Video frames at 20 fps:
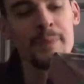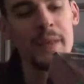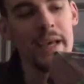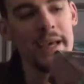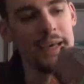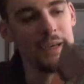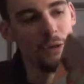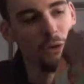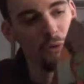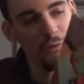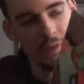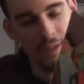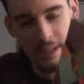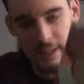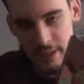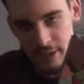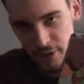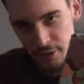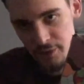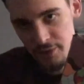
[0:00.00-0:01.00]
And over the
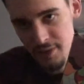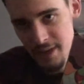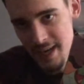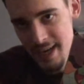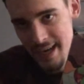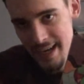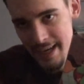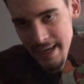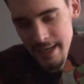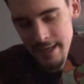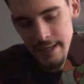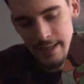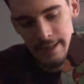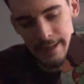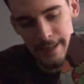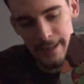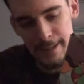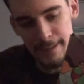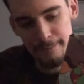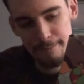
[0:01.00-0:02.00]
years,
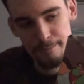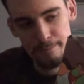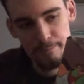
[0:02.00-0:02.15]
I